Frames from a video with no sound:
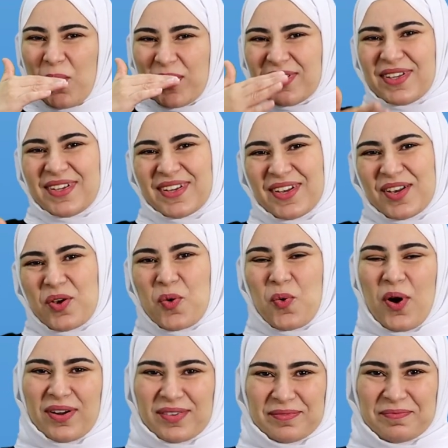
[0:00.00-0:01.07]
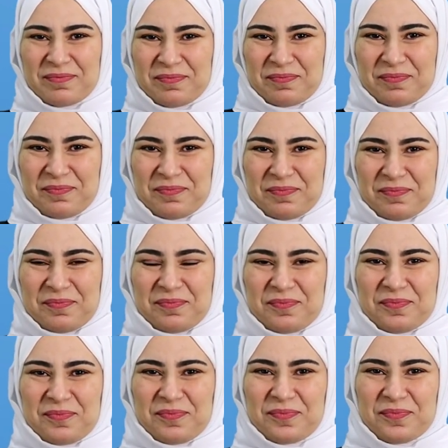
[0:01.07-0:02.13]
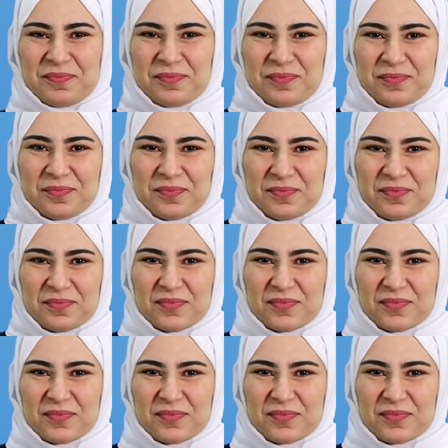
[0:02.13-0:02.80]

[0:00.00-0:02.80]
looked at the new grammatical points and